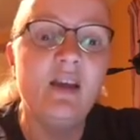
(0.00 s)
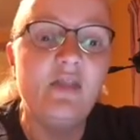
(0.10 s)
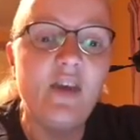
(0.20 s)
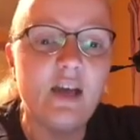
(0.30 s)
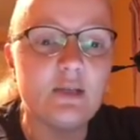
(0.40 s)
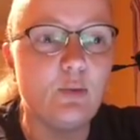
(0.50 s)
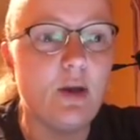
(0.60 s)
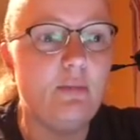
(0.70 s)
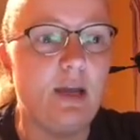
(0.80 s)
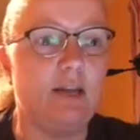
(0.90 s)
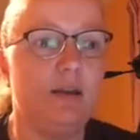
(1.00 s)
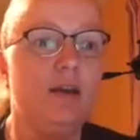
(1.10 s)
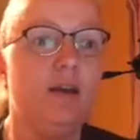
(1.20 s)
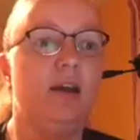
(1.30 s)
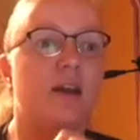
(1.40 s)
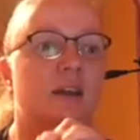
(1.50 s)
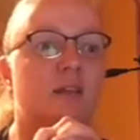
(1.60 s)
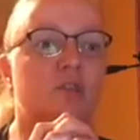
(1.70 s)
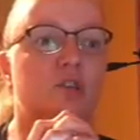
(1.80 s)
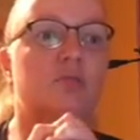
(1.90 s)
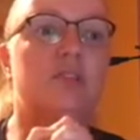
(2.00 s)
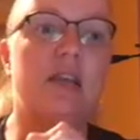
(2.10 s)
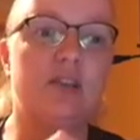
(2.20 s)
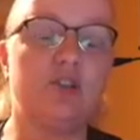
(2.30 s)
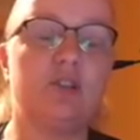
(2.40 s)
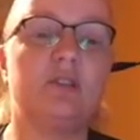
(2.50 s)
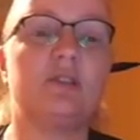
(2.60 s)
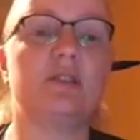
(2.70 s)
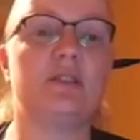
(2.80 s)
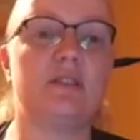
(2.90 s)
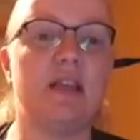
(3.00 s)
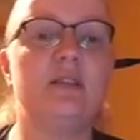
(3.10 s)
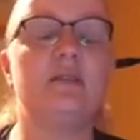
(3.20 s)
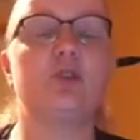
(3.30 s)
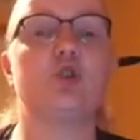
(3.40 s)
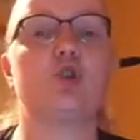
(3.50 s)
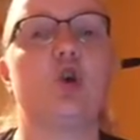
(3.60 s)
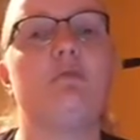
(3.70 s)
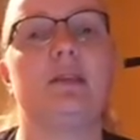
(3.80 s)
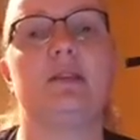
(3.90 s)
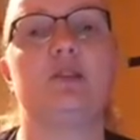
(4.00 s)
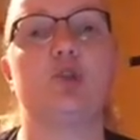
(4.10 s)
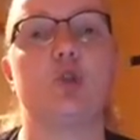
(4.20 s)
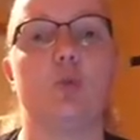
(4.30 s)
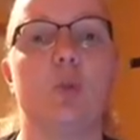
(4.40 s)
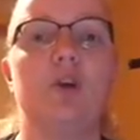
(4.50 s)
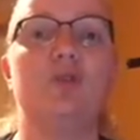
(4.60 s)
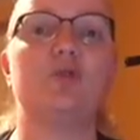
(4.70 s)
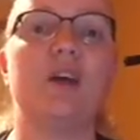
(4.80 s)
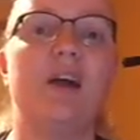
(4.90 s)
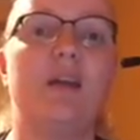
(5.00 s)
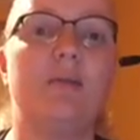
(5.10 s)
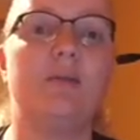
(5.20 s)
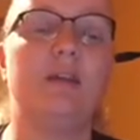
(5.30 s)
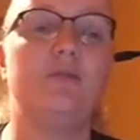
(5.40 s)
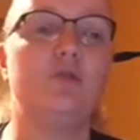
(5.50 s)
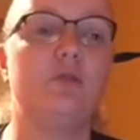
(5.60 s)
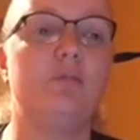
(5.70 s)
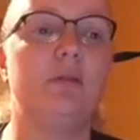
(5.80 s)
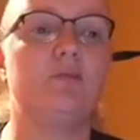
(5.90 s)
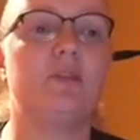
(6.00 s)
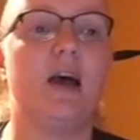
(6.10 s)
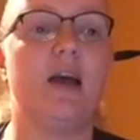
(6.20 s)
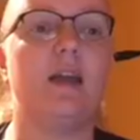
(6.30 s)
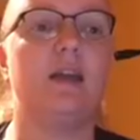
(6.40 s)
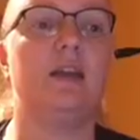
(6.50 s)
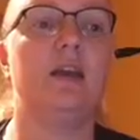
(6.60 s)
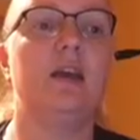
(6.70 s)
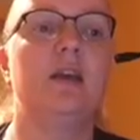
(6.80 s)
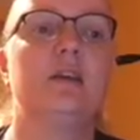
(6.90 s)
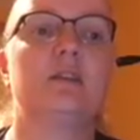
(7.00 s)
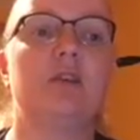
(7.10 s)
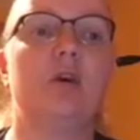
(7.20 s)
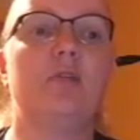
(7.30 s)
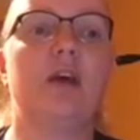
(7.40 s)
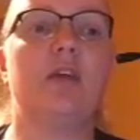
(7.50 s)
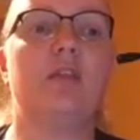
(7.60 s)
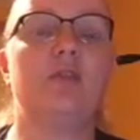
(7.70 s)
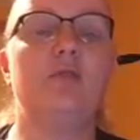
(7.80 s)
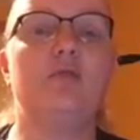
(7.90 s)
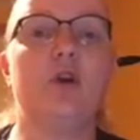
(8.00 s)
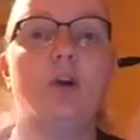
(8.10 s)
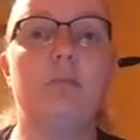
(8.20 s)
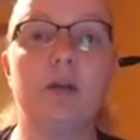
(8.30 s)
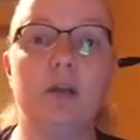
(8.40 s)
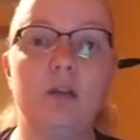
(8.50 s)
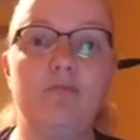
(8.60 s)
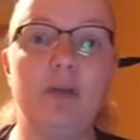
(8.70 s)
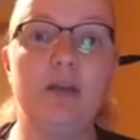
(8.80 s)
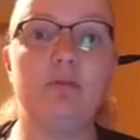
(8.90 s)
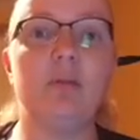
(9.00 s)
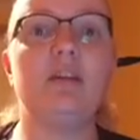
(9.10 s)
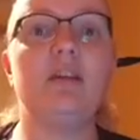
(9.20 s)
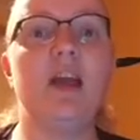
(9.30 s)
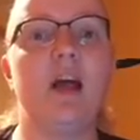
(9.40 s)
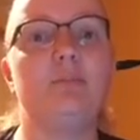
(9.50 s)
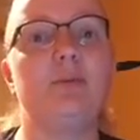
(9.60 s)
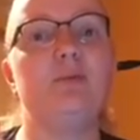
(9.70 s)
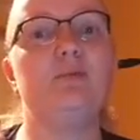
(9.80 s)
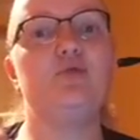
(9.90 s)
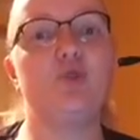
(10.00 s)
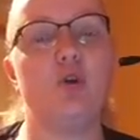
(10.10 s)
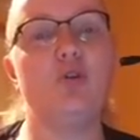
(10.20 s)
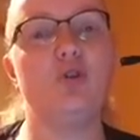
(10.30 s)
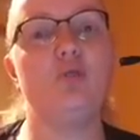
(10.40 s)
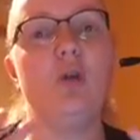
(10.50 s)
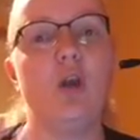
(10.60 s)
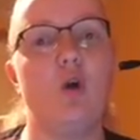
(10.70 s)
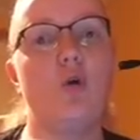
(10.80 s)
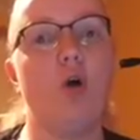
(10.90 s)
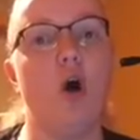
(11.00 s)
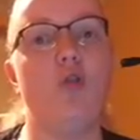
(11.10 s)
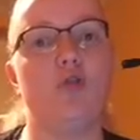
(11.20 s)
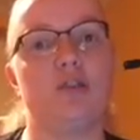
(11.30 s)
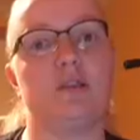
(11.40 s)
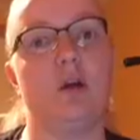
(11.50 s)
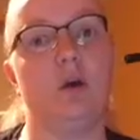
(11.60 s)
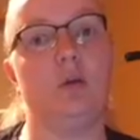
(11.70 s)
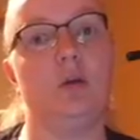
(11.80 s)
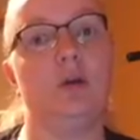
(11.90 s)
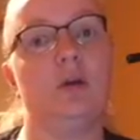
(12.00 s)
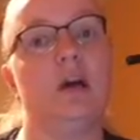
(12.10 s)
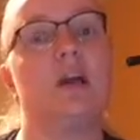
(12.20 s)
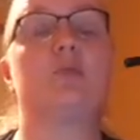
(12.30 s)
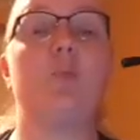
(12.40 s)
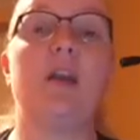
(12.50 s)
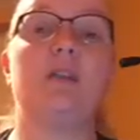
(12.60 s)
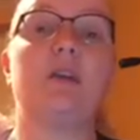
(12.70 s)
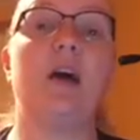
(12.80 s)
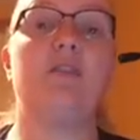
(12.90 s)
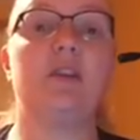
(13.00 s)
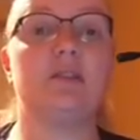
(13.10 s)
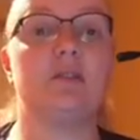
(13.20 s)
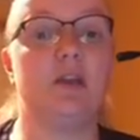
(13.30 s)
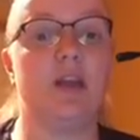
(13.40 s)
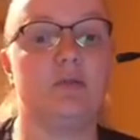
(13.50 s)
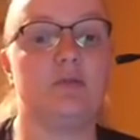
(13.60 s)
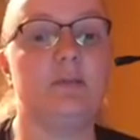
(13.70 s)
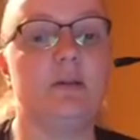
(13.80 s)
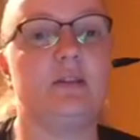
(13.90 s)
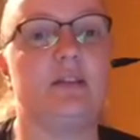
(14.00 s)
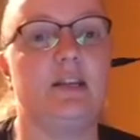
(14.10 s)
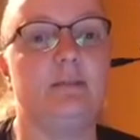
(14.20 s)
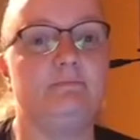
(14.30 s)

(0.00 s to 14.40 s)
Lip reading: That's what I mean. Announce your intentions, sends a strong message to the world and gives you a bit of tie-in so that you've got a bundle of people that can help you jog you along on this goal, as well as having some accountability.